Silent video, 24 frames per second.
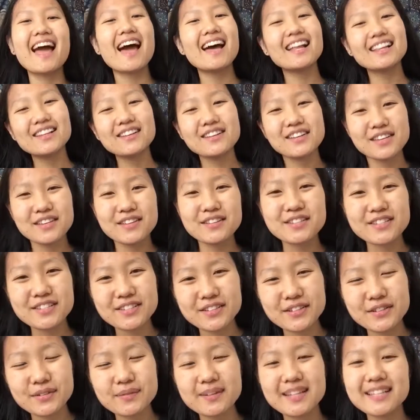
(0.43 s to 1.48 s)
Hello
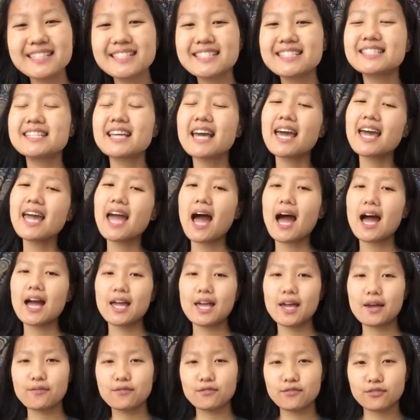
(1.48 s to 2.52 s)
YouTube! Today
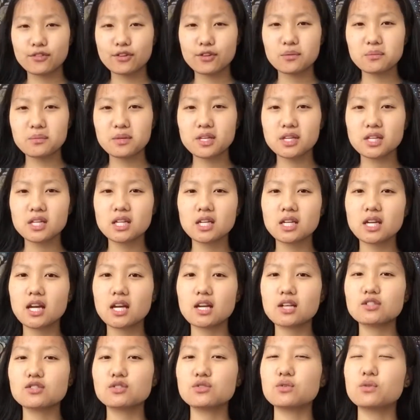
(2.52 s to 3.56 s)
I am filming
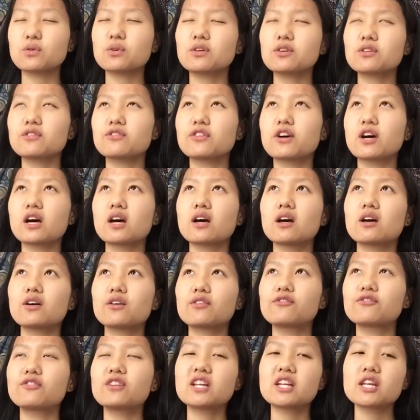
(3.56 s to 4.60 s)
sort of
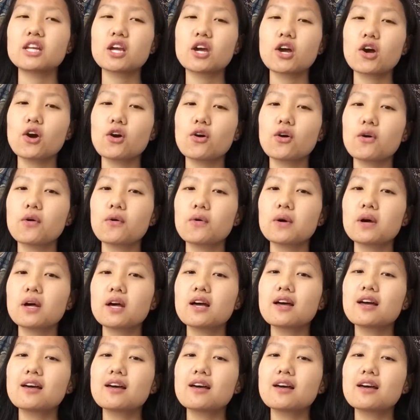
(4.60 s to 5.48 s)
a video